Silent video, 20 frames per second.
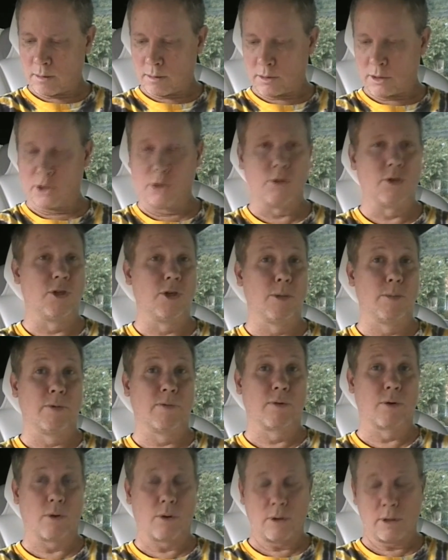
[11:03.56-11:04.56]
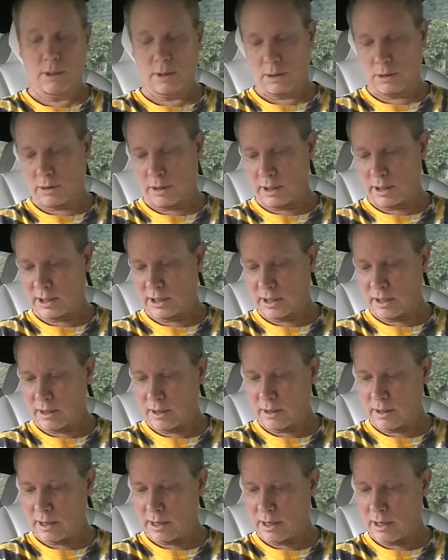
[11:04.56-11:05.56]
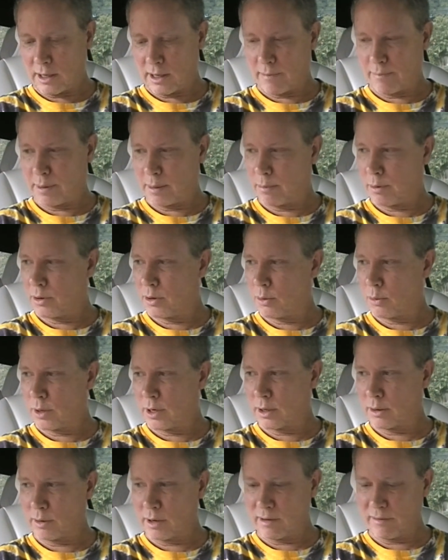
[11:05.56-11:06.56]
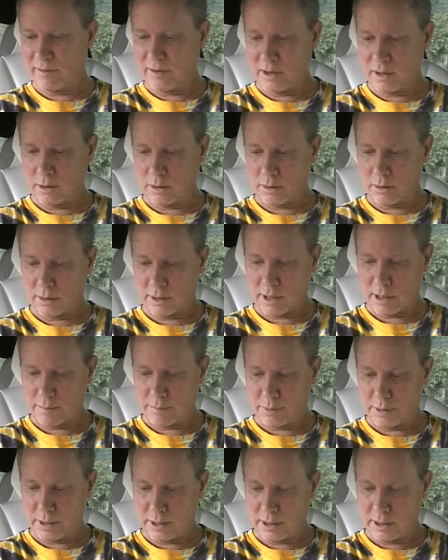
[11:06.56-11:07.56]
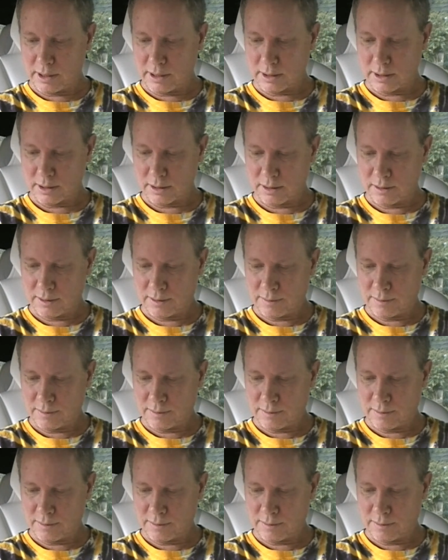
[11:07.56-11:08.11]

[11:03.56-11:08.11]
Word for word: YouTube, of course, try to share it there, let people know what a great vehicle and company it is.